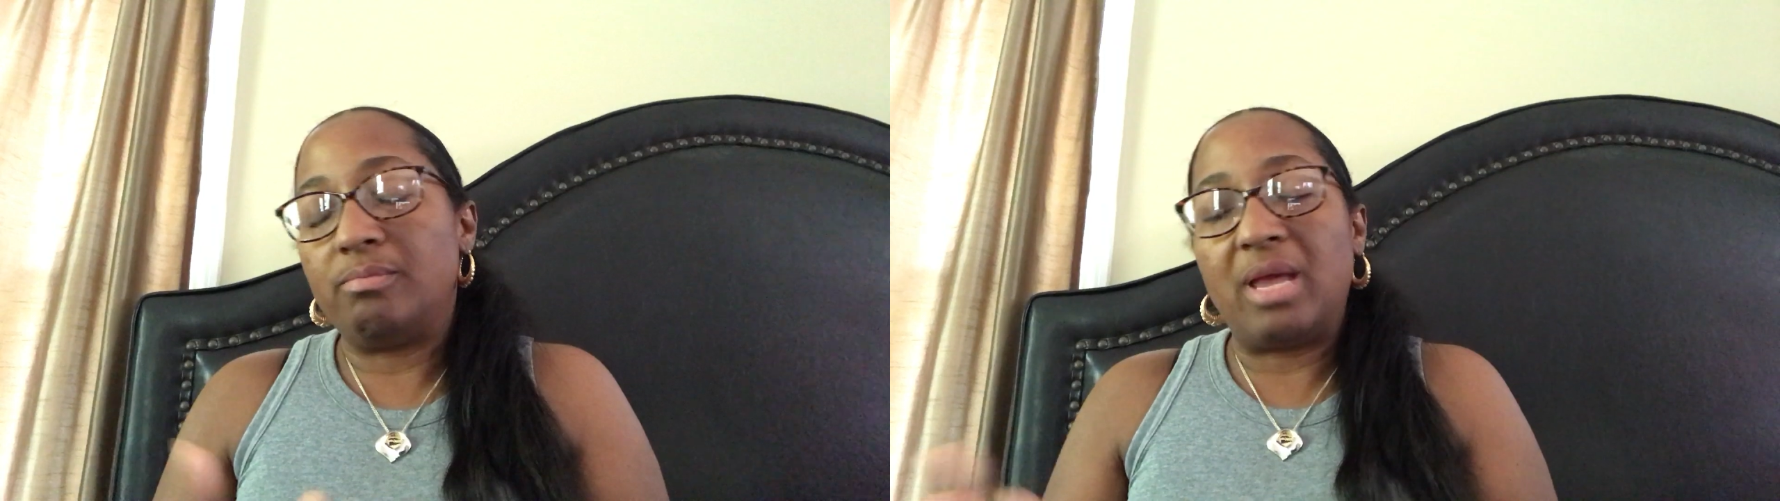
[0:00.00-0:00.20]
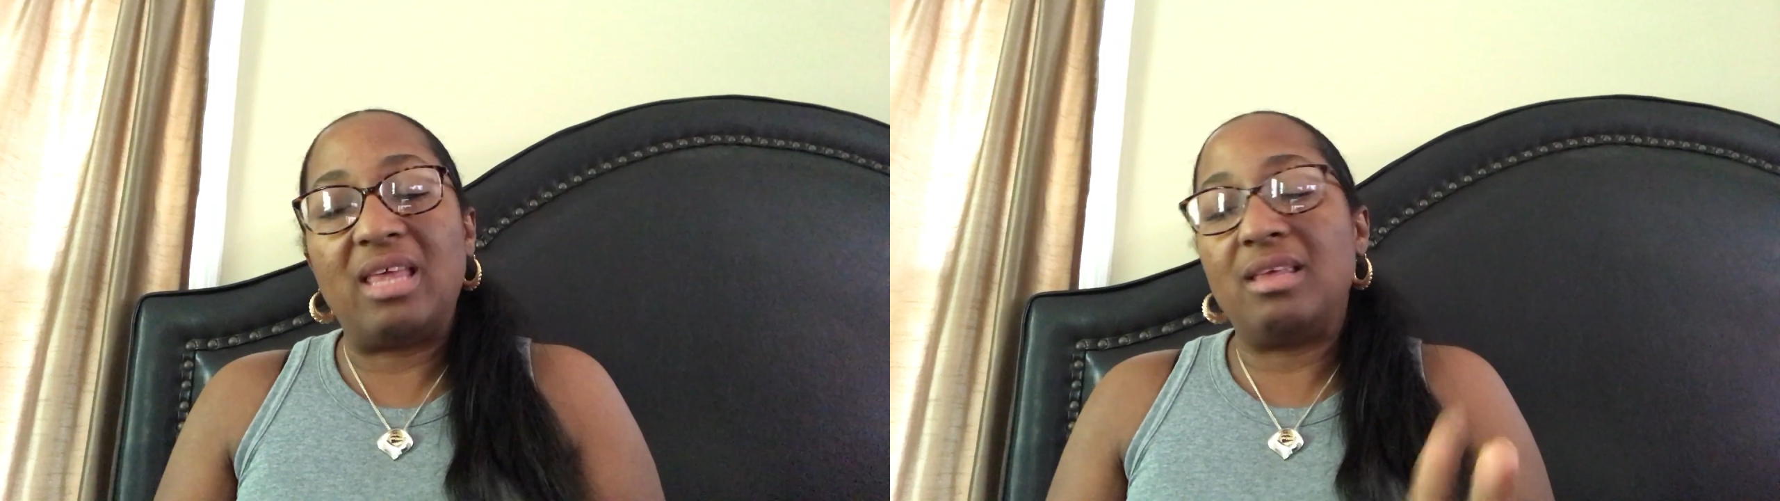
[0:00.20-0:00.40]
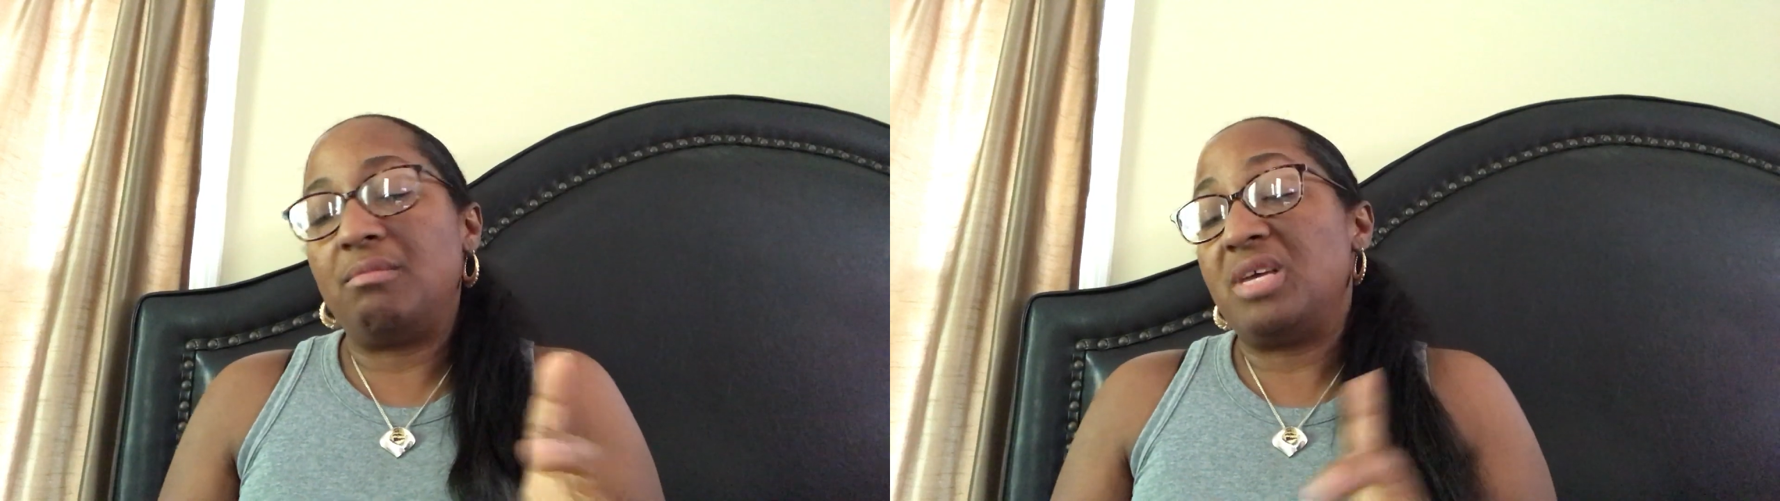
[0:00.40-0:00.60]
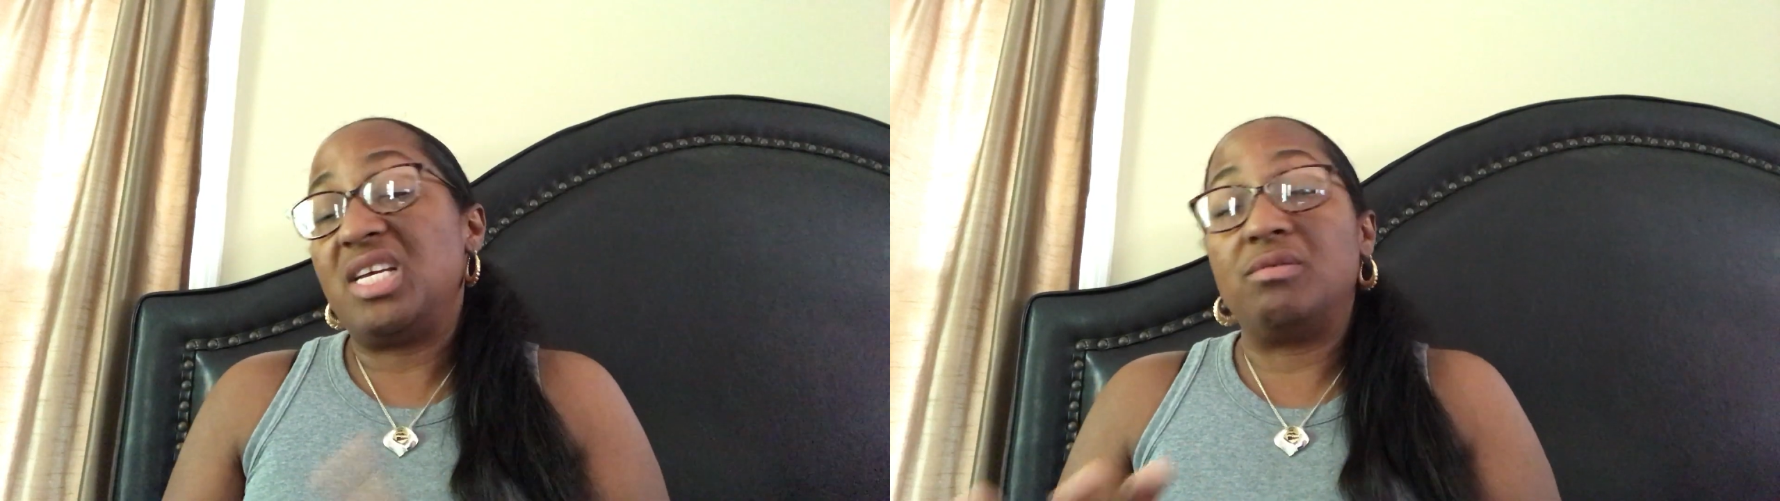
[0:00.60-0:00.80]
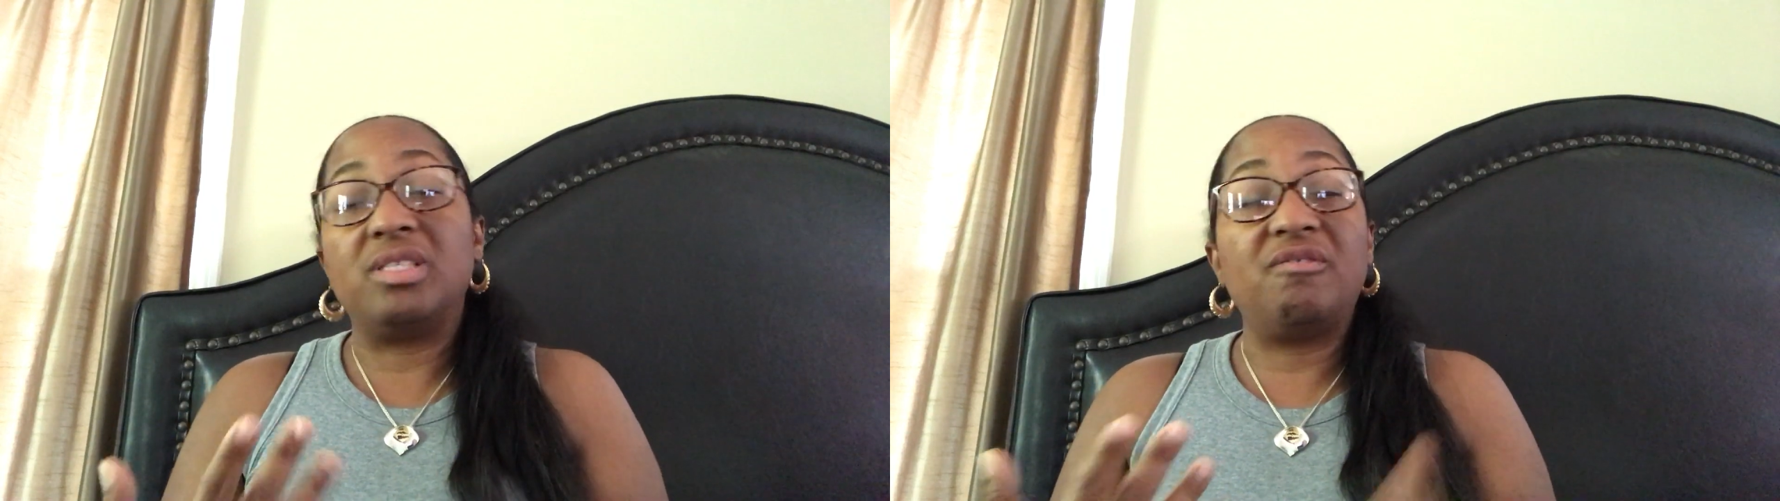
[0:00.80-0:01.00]
bathing me,
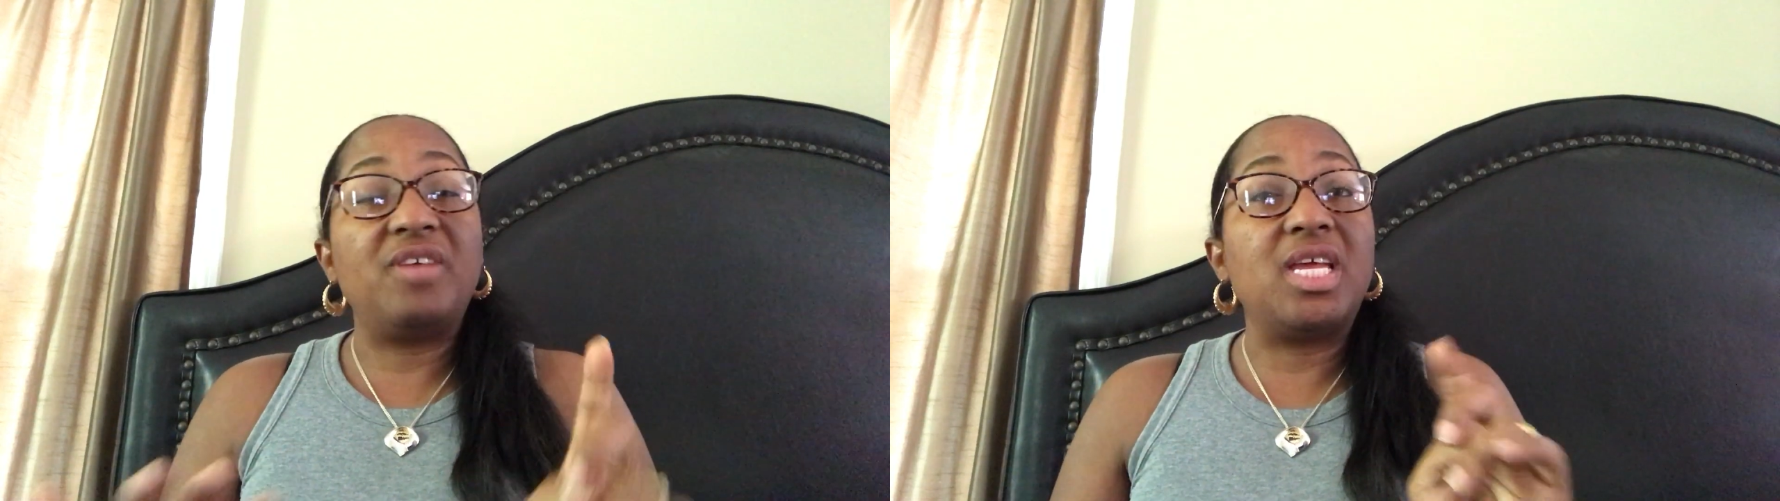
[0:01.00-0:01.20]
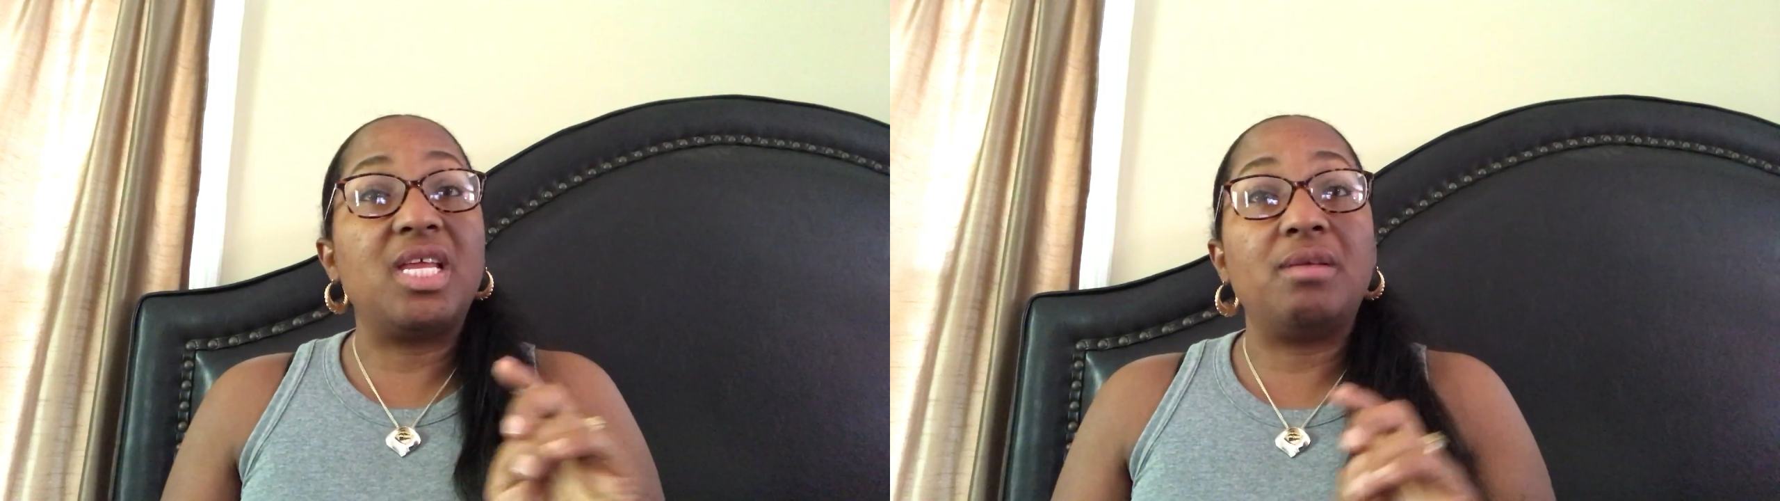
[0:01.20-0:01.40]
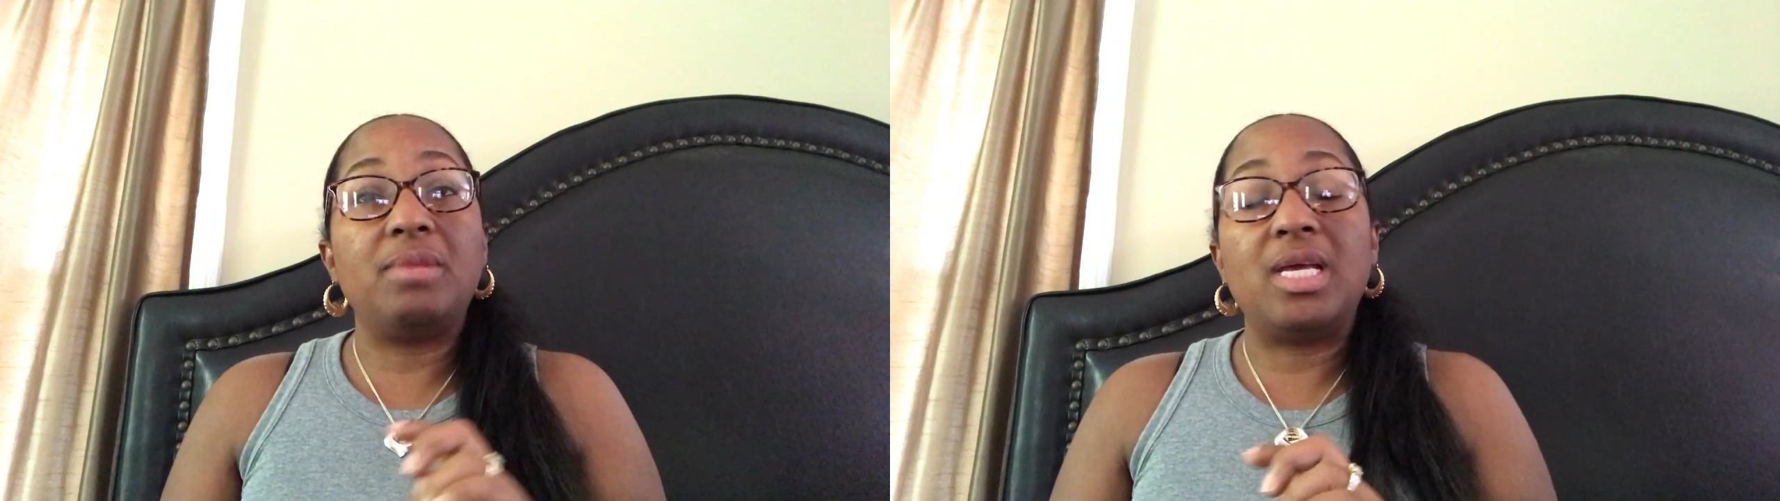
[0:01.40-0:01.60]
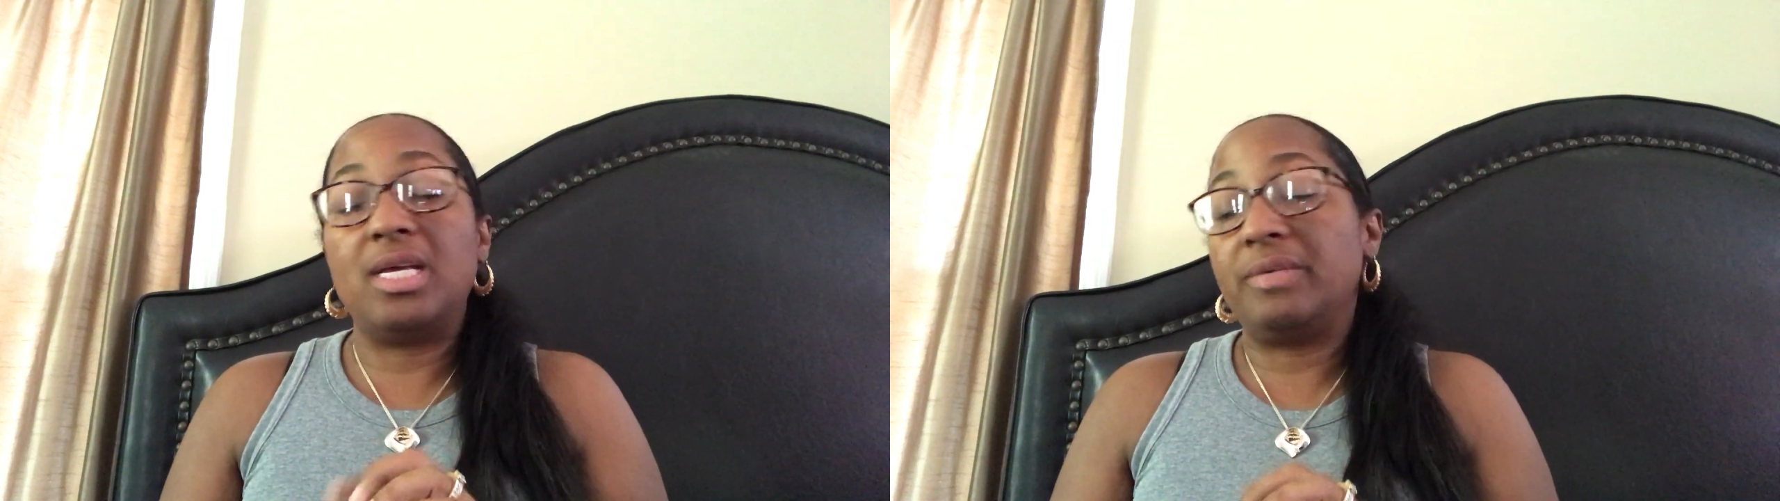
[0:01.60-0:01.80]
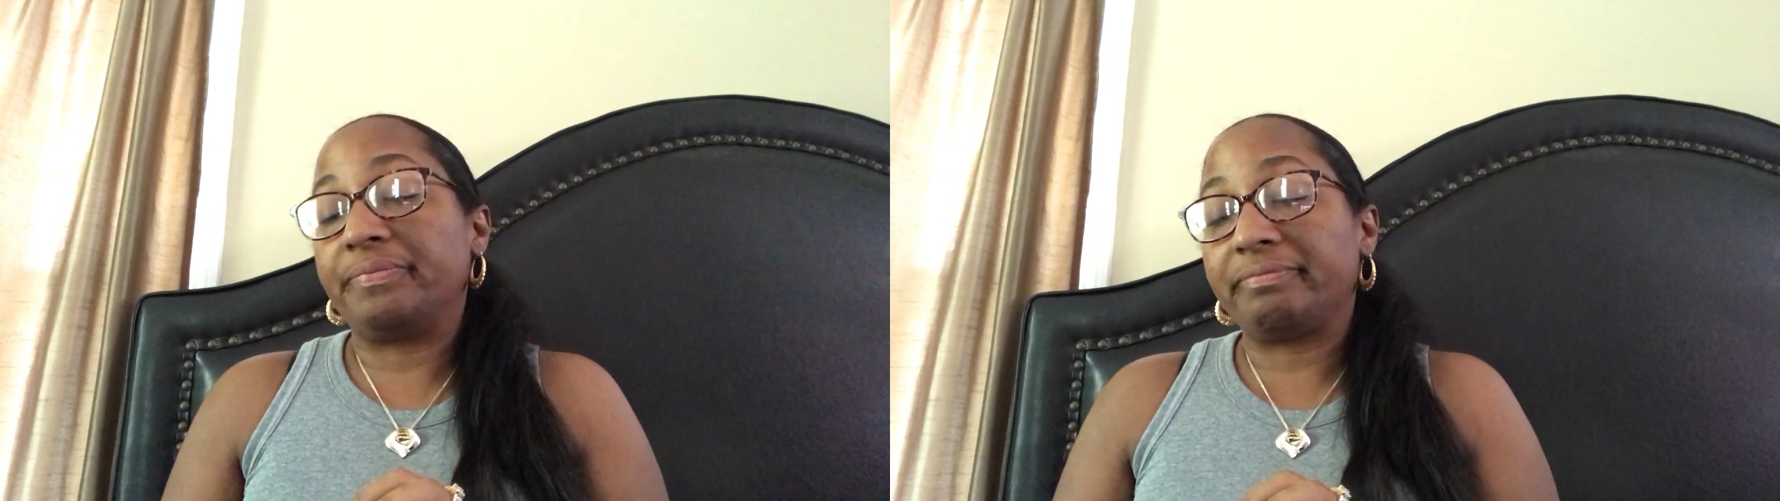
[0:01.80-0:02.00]
he was feeding
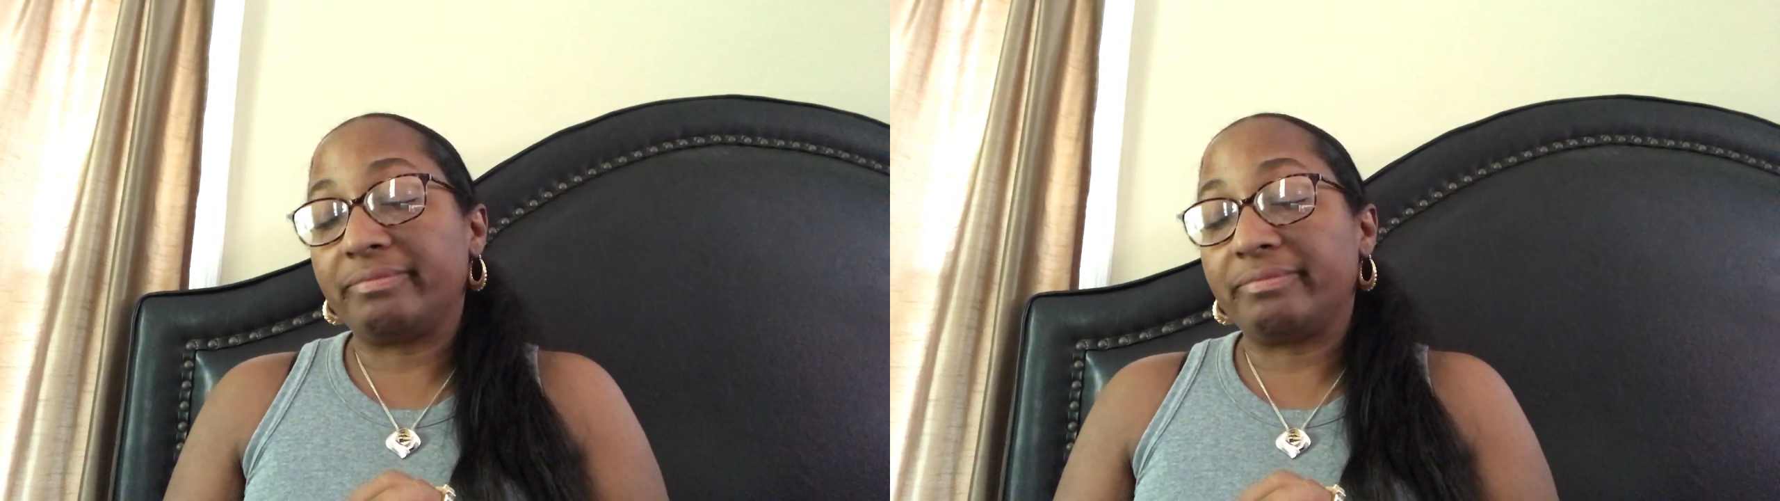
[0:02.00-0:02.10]
me.